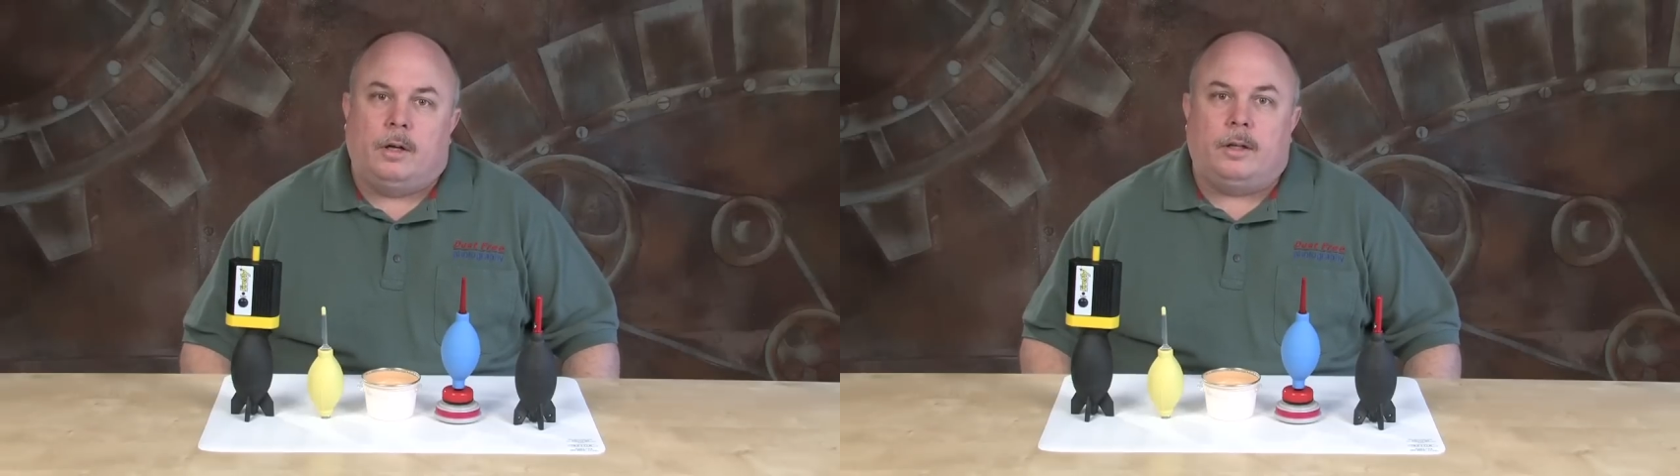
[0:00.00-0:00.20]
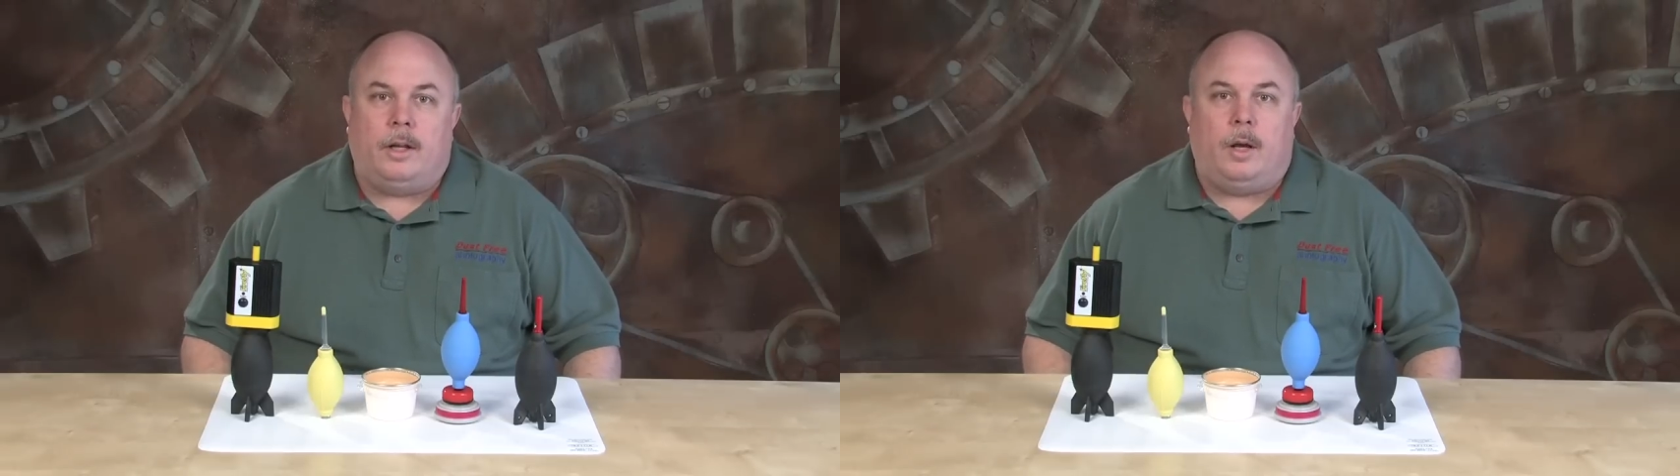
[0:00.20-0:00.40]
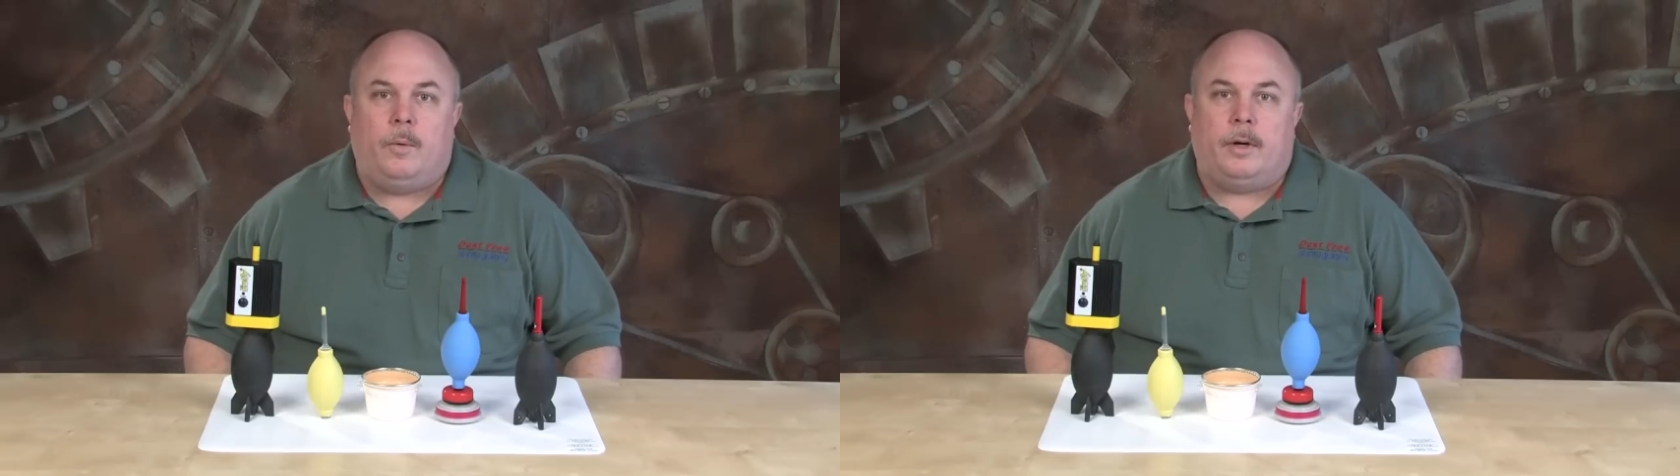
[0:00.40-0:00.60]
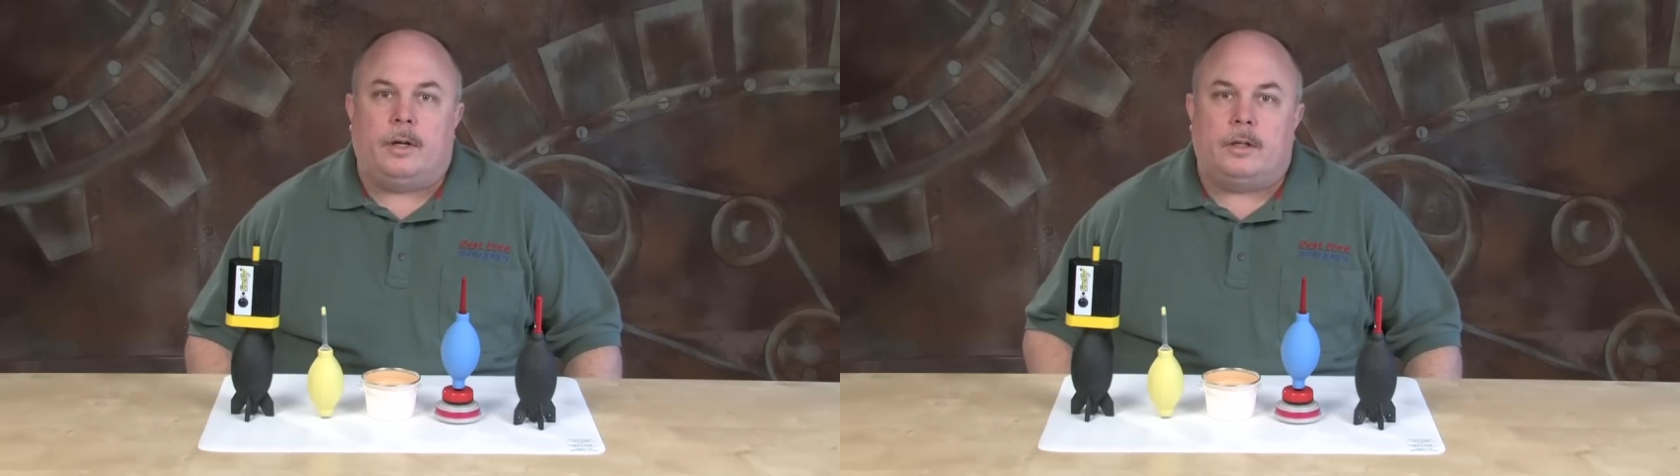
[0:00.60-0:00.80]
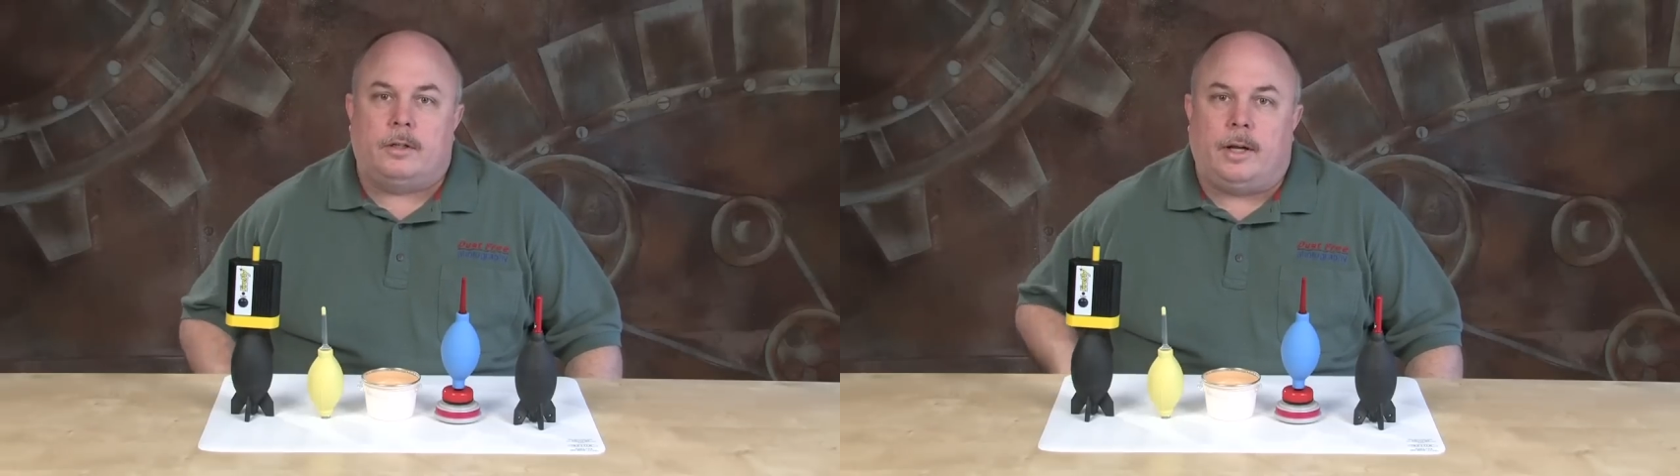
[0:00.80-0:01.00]
Today we're
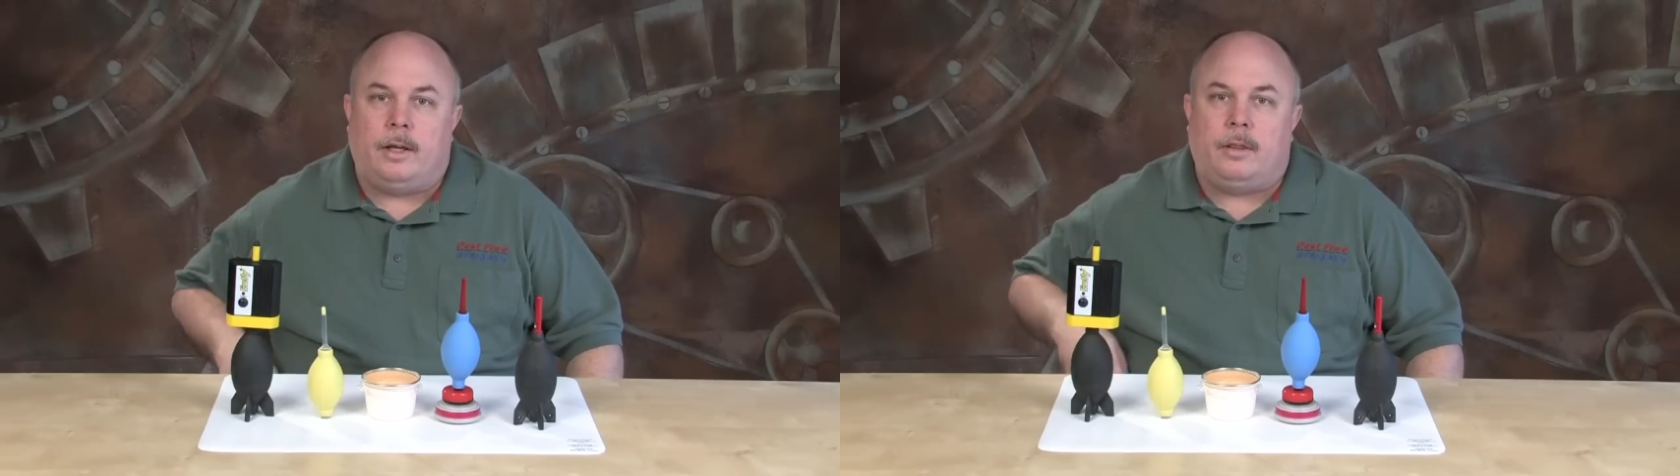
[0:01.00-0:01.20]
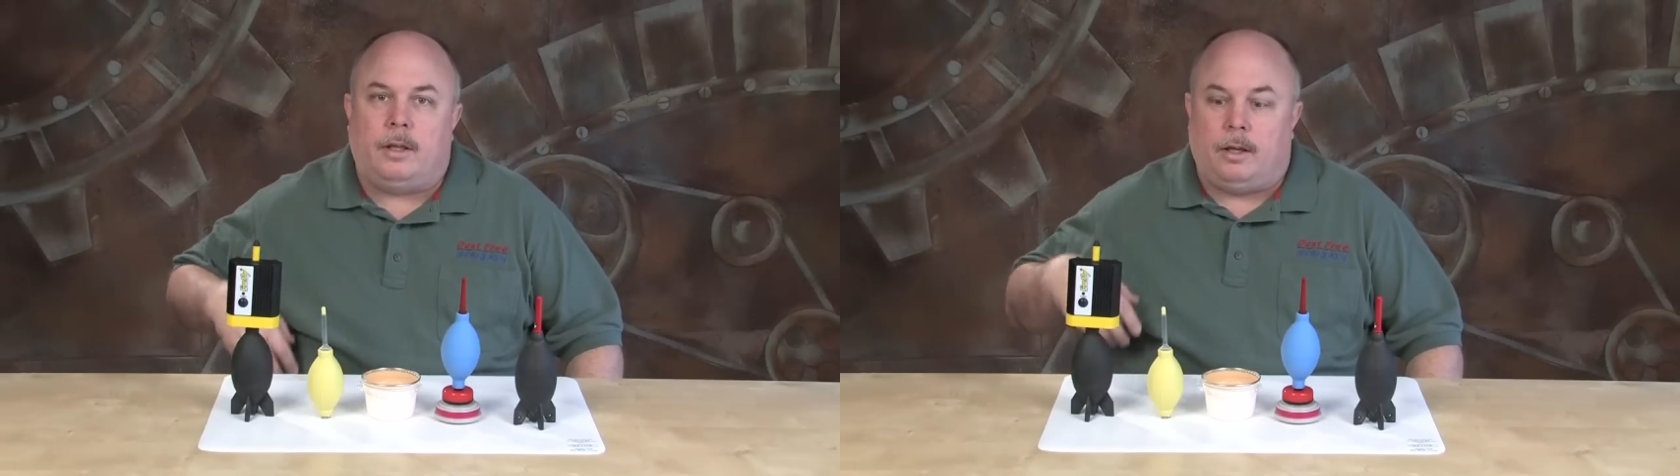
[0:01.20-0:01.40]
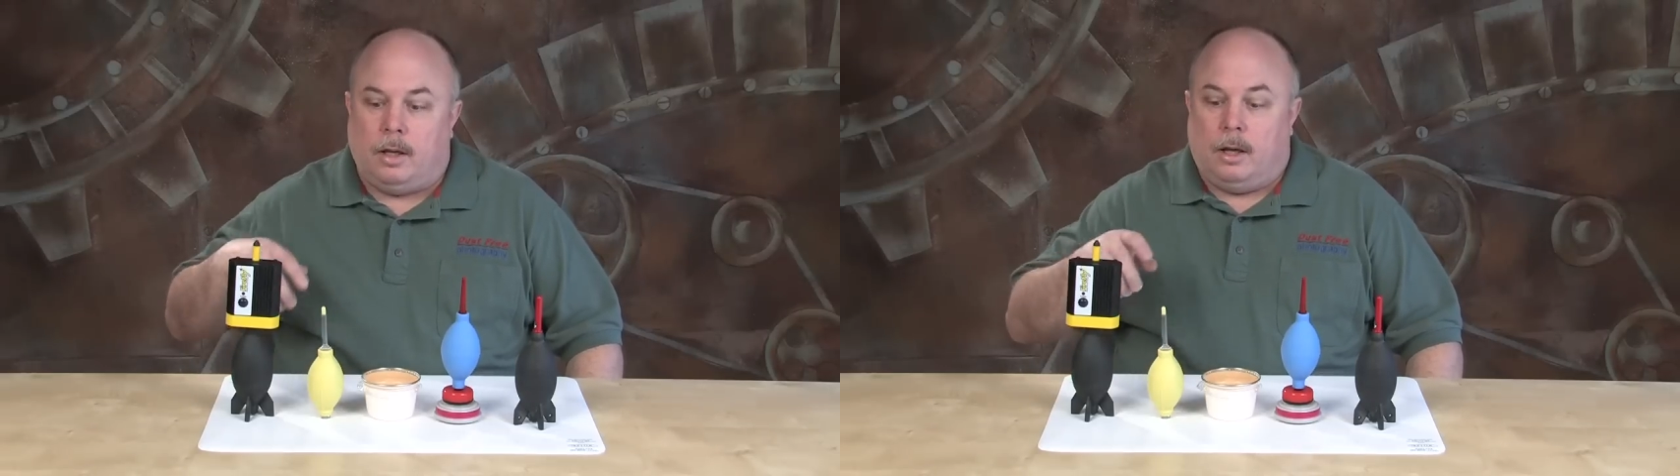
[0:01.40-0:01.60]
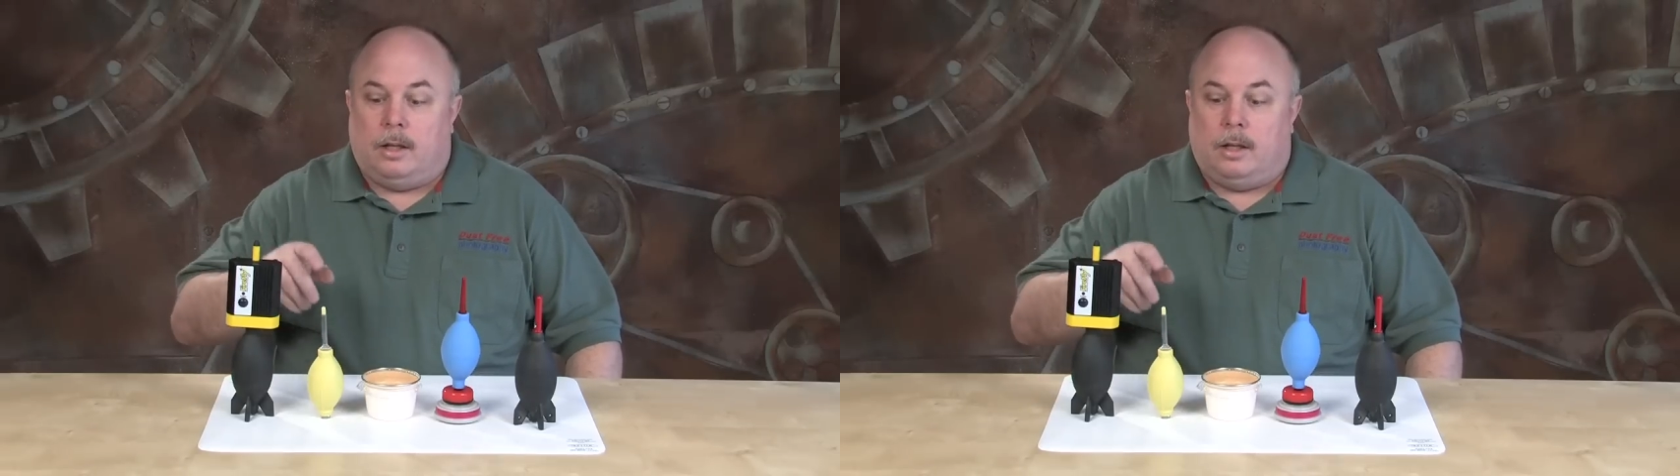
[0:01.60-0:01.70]
going to take the